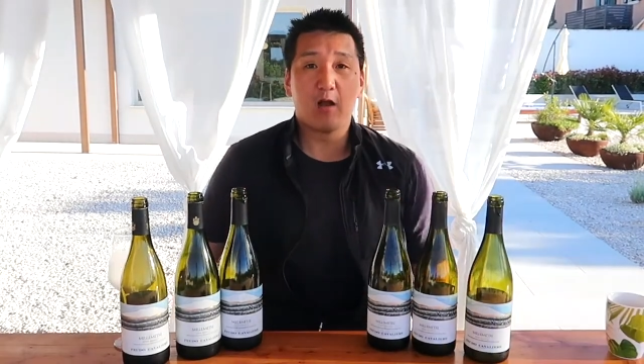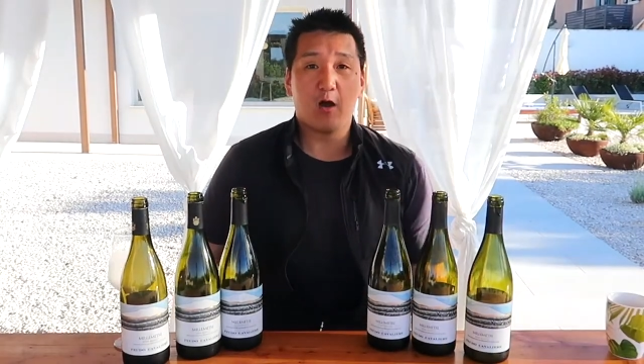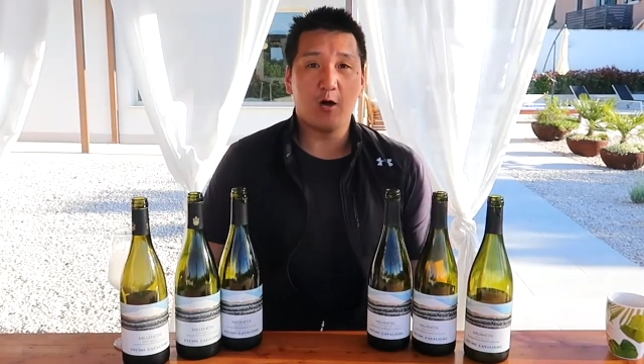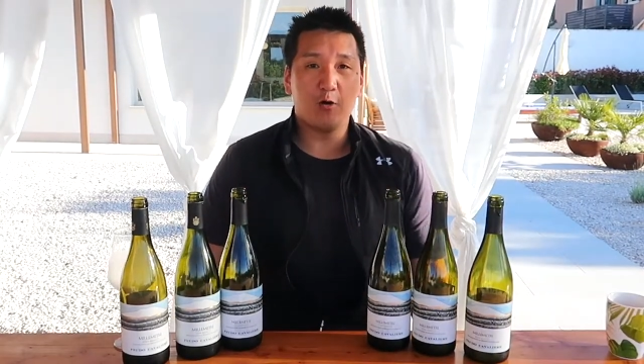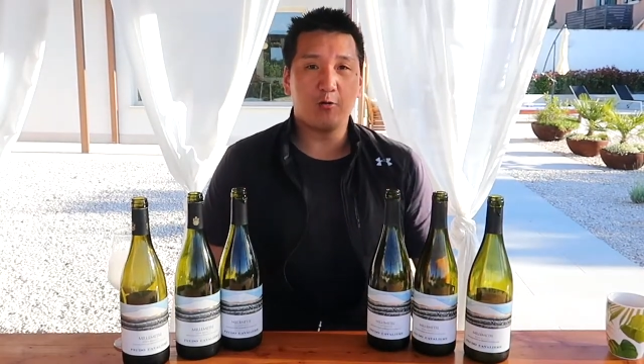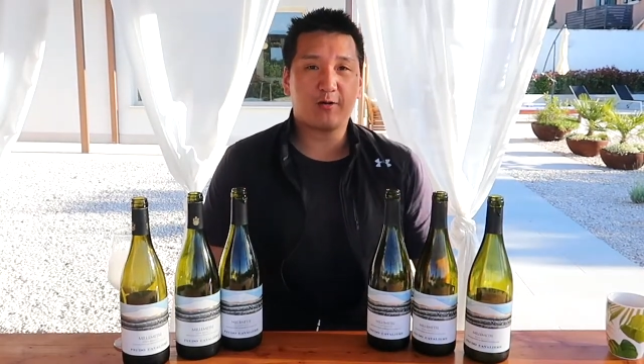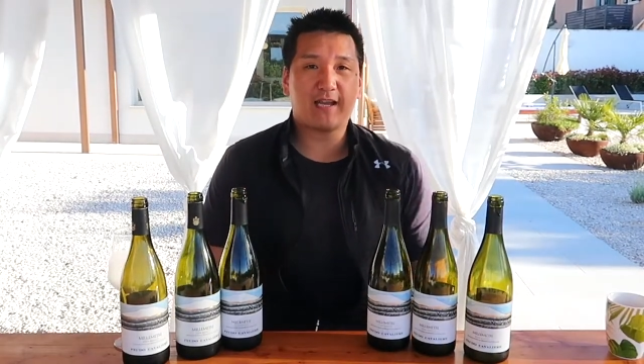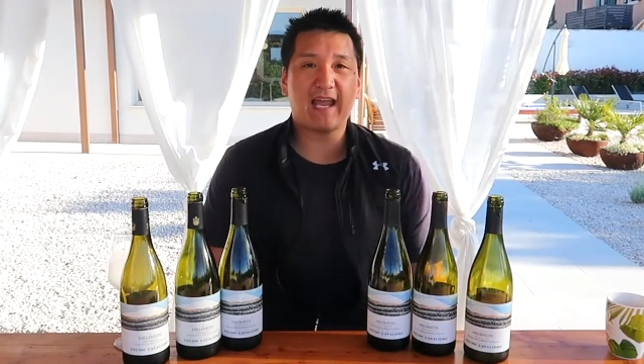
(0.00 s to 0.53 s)

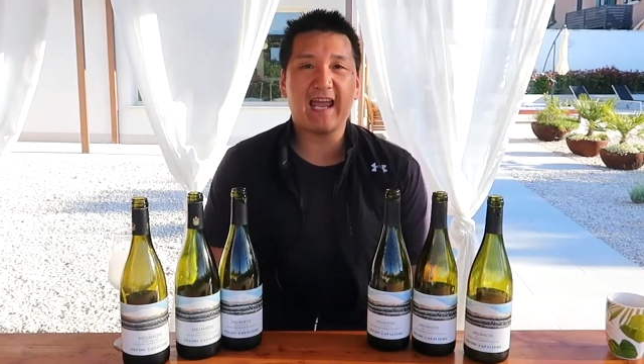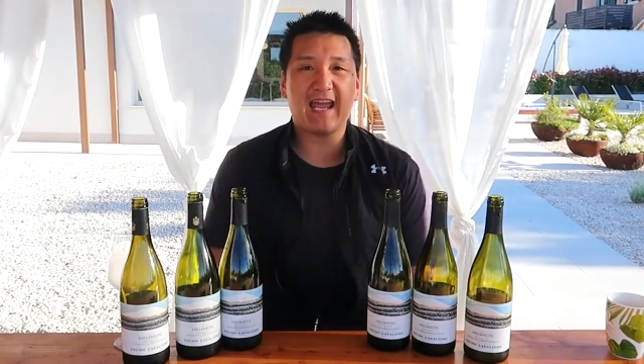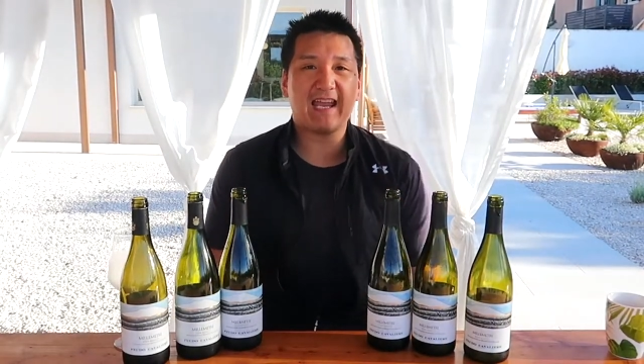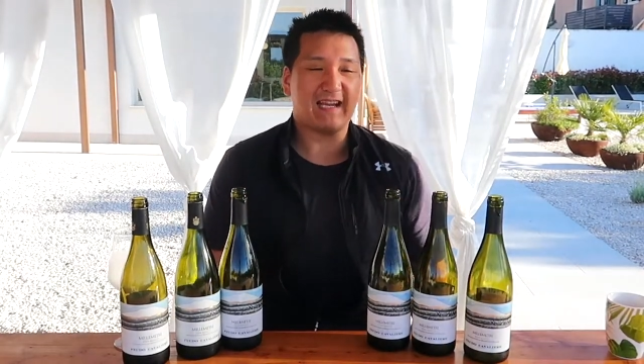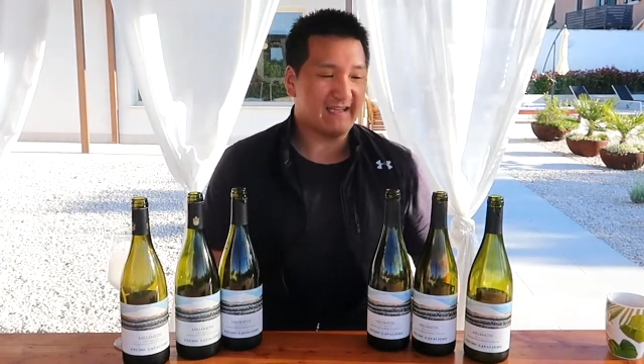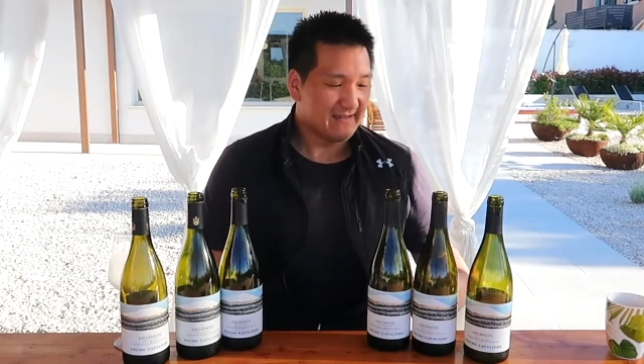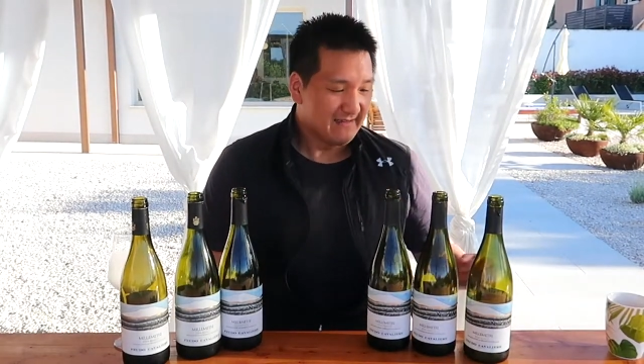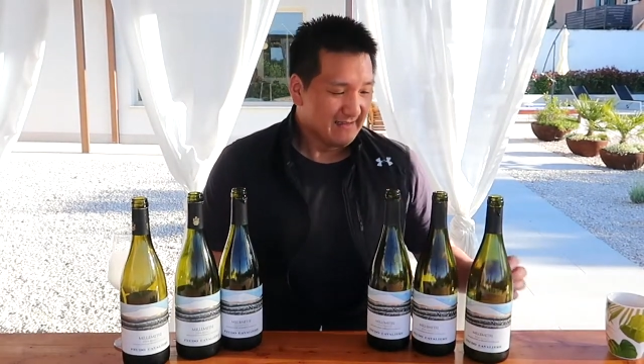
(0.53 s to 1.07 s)

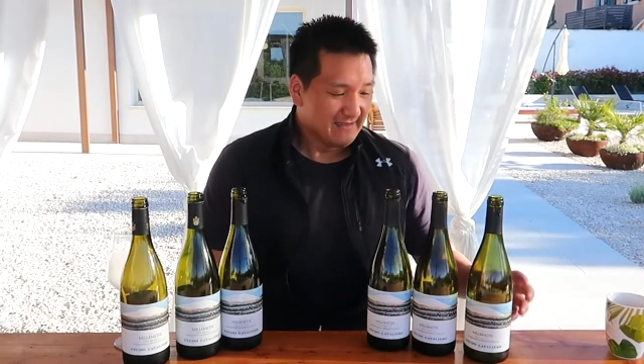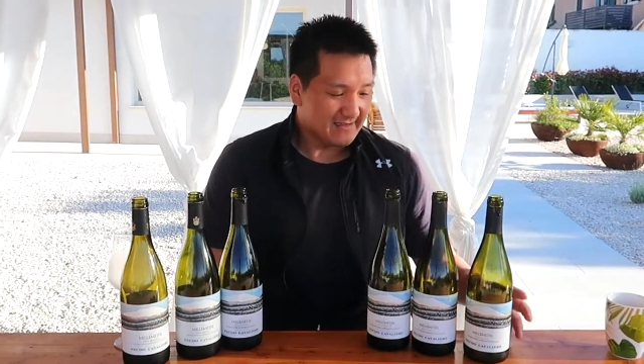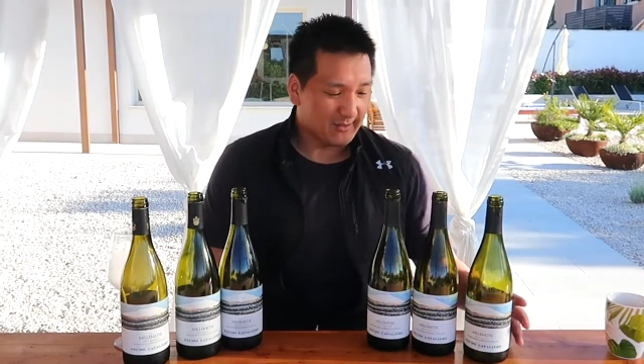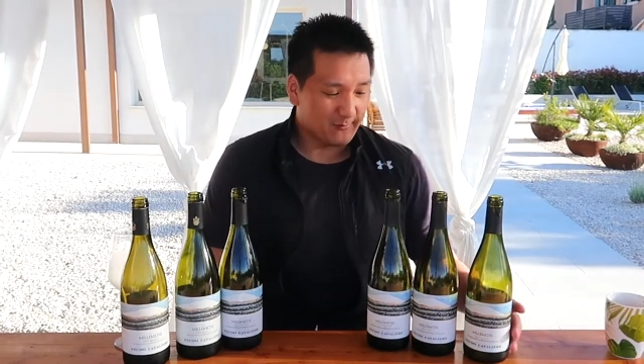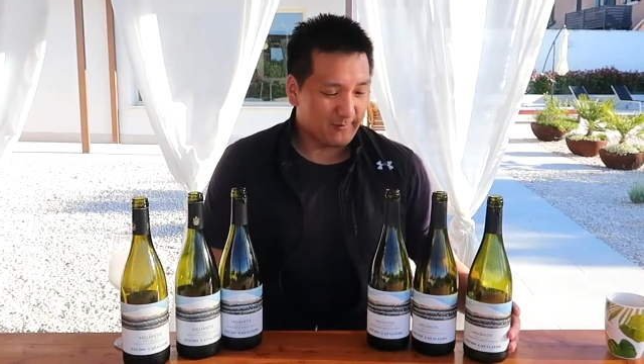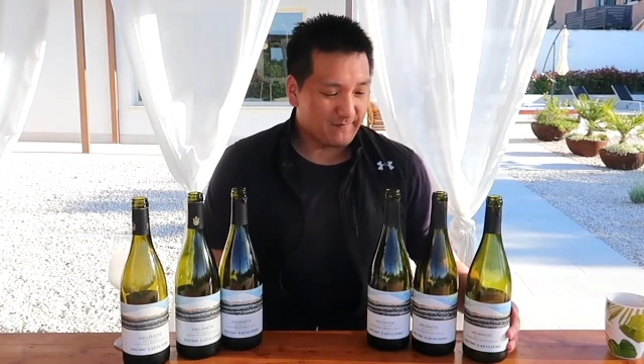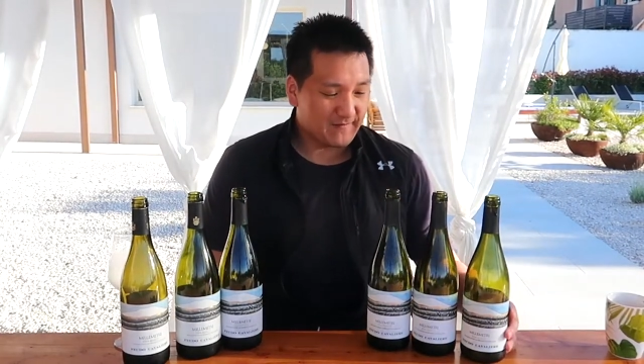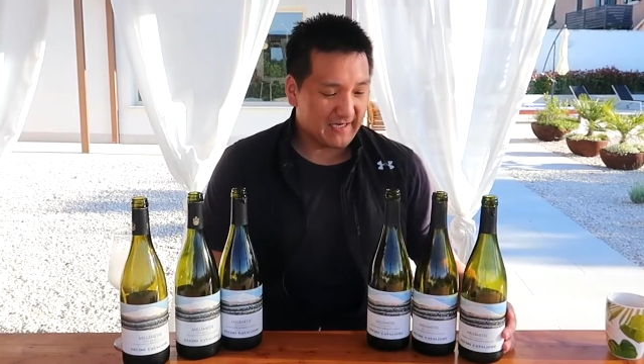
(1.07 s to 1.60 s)
Okay,
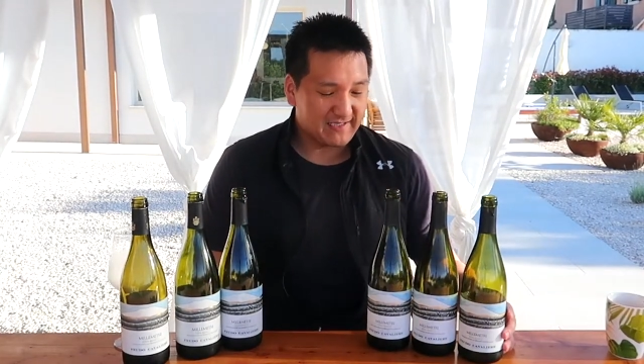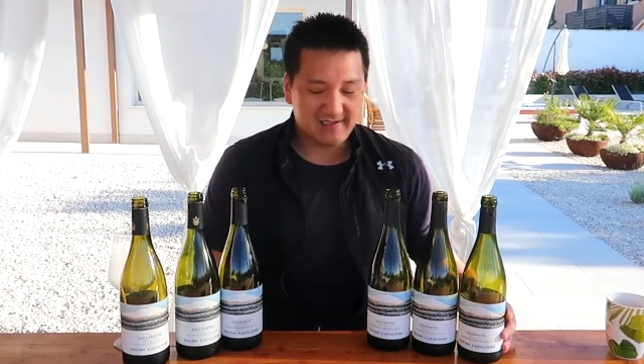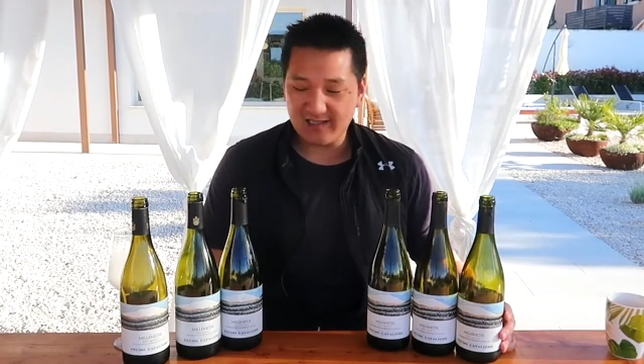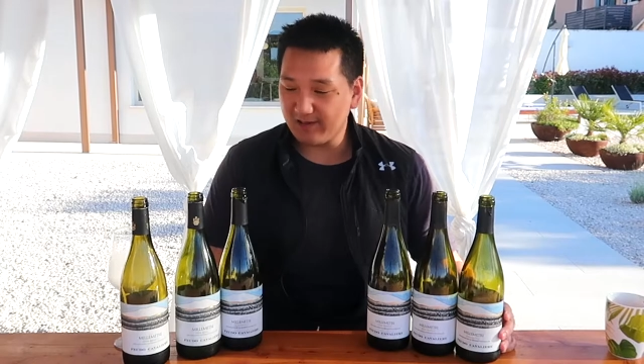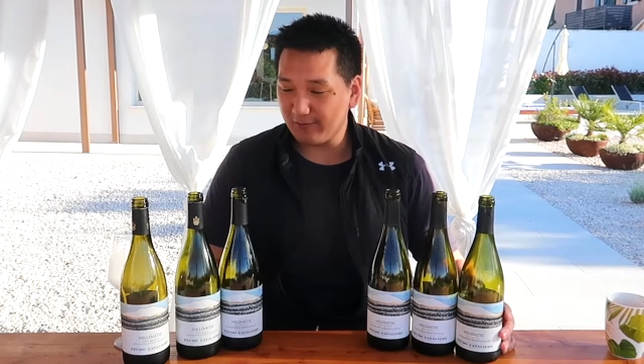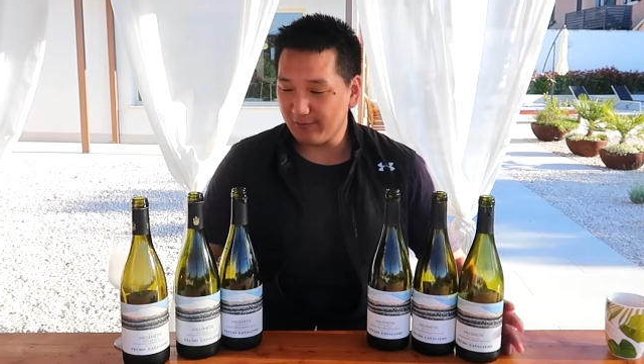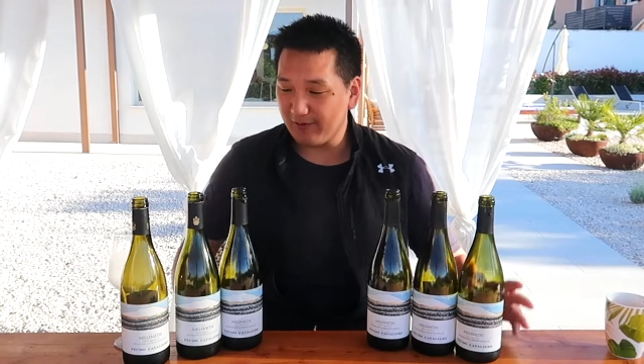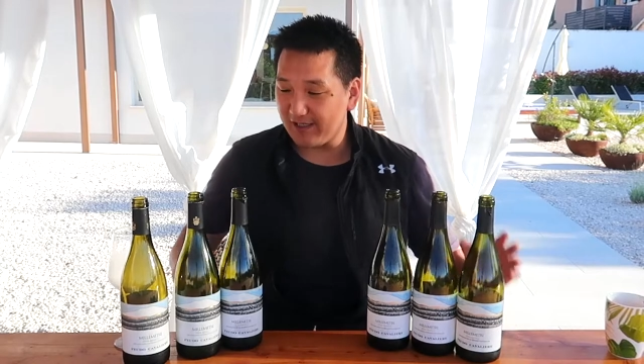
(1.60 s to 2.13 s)
so we've
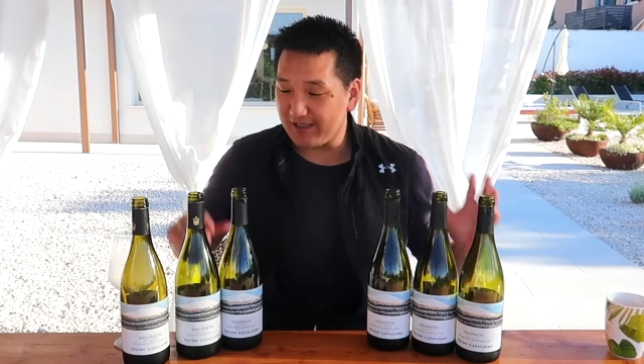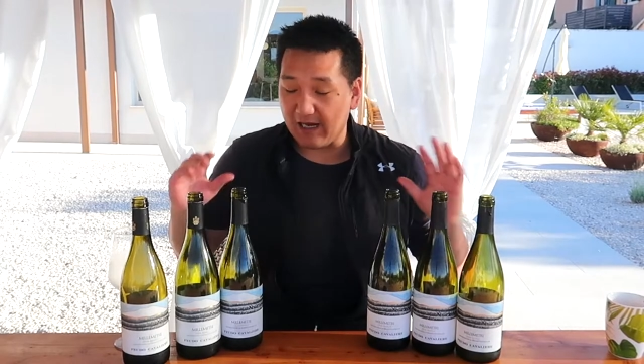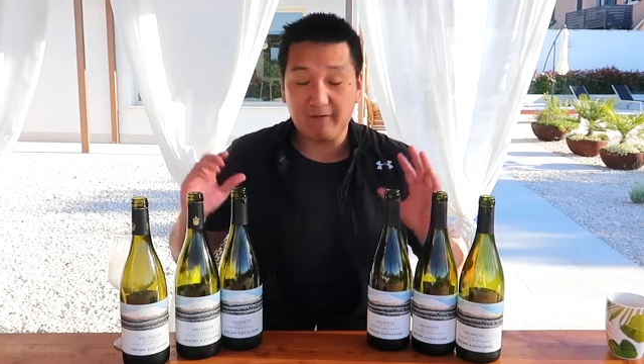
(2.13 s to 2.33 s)
tasted through these.